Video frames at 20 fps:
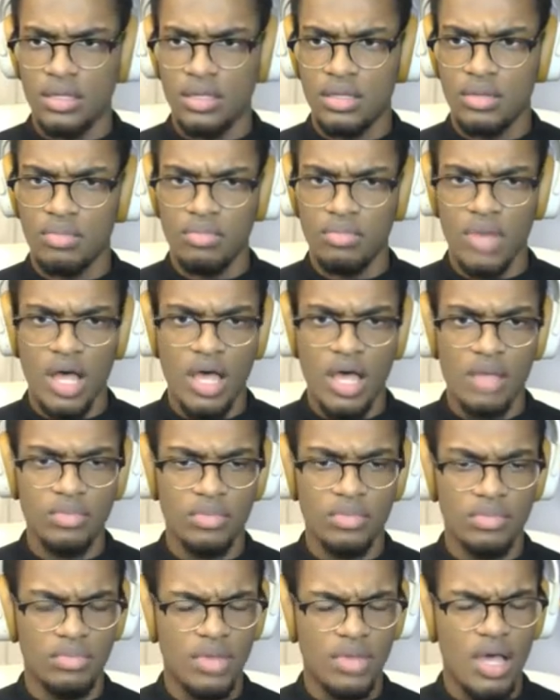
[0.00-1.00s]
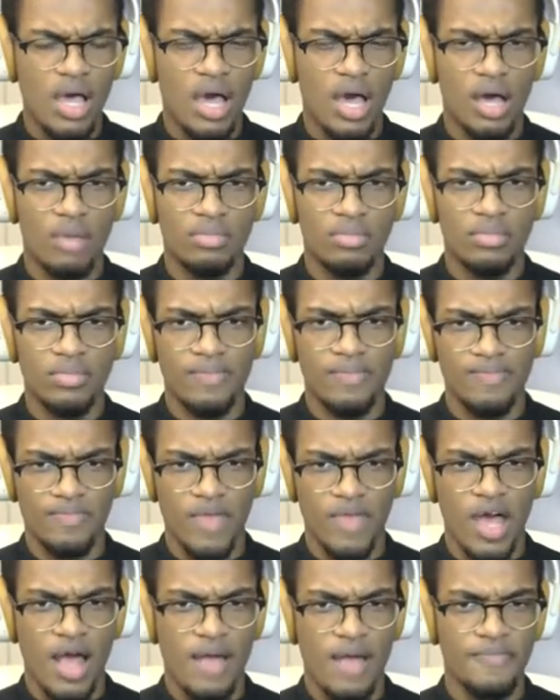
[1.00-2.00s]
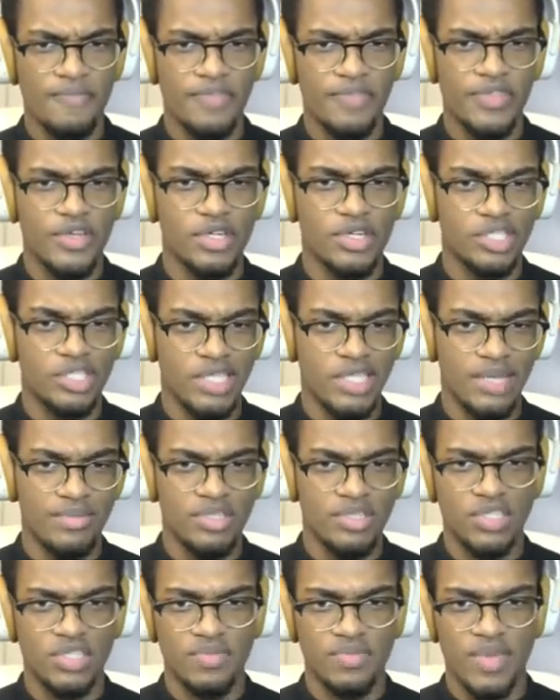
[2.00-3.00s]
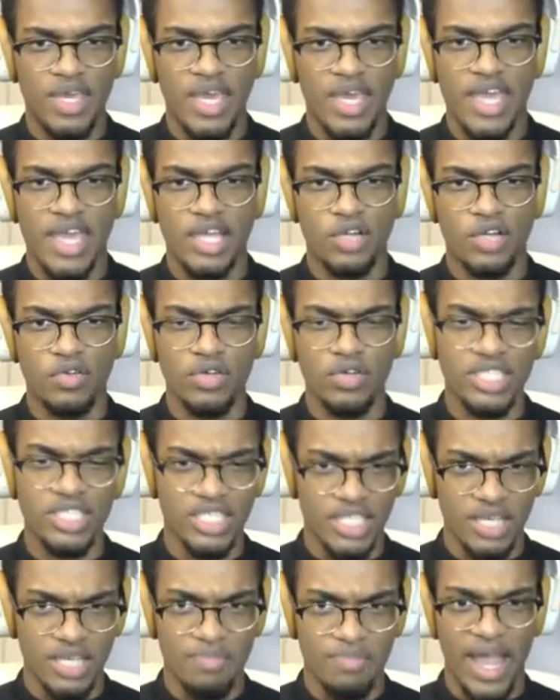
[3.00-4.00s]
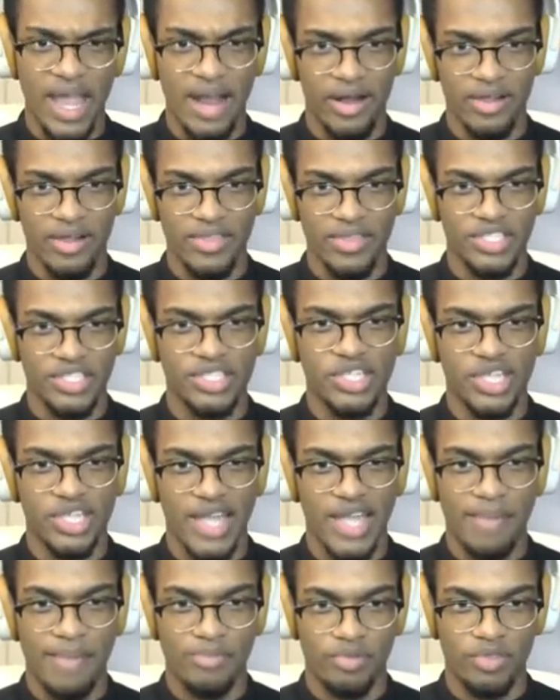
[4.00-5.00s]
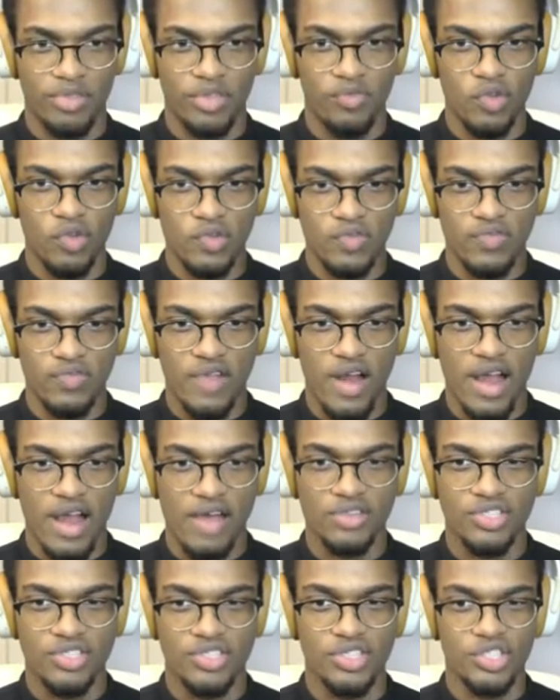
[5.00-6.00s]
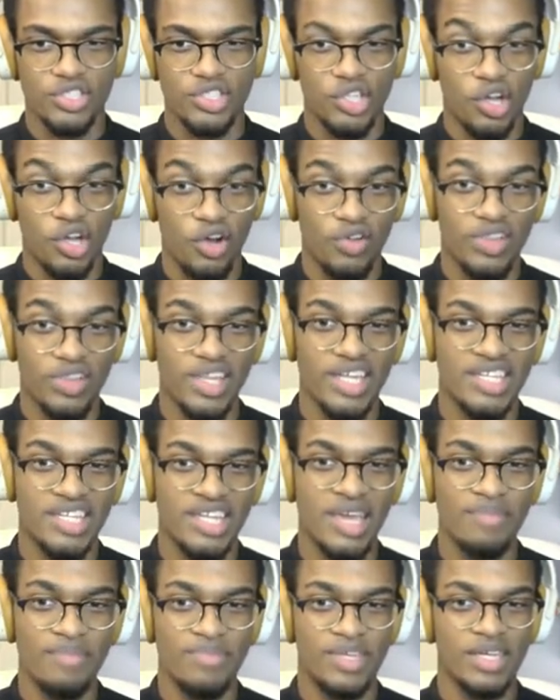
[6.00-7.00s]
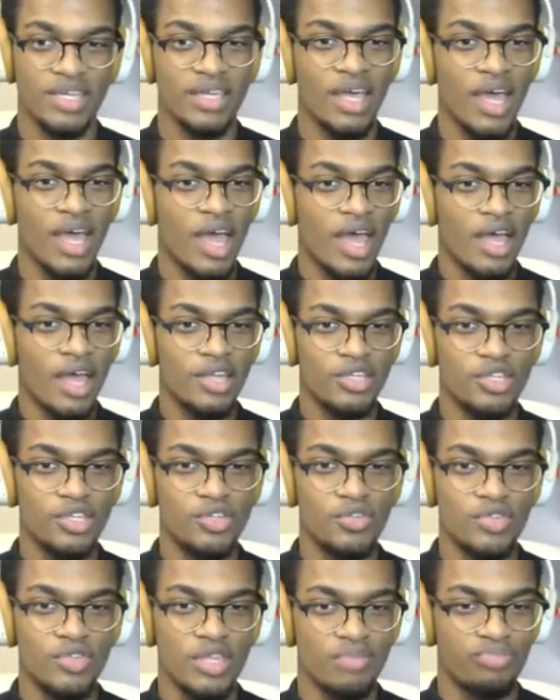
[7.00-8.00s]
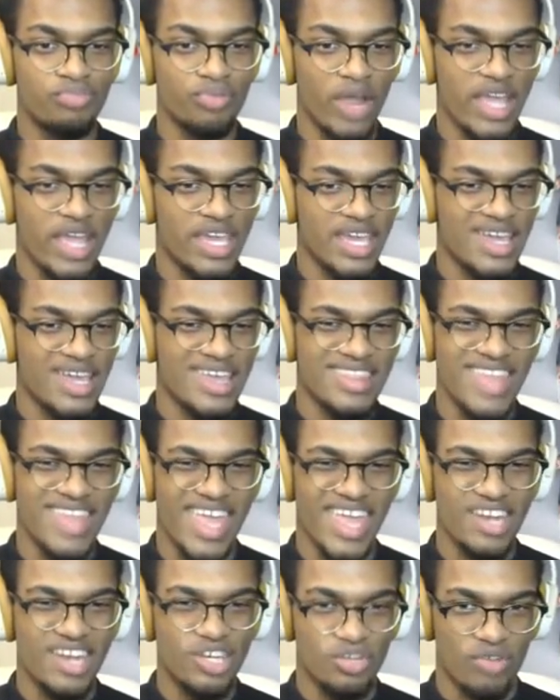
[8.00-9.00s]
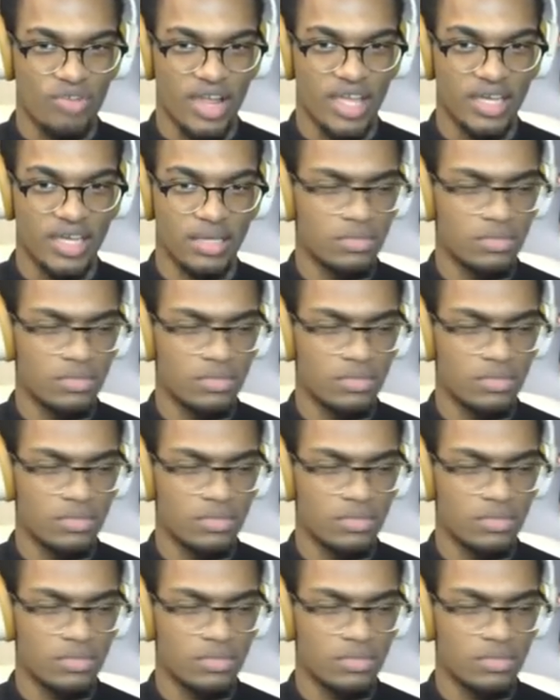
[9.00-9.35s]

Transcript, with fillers: Mom, mom, mom, there seems to be a grizzly bear that's climbed on the roof of our house and is currently attempting to do the breaking and the entering.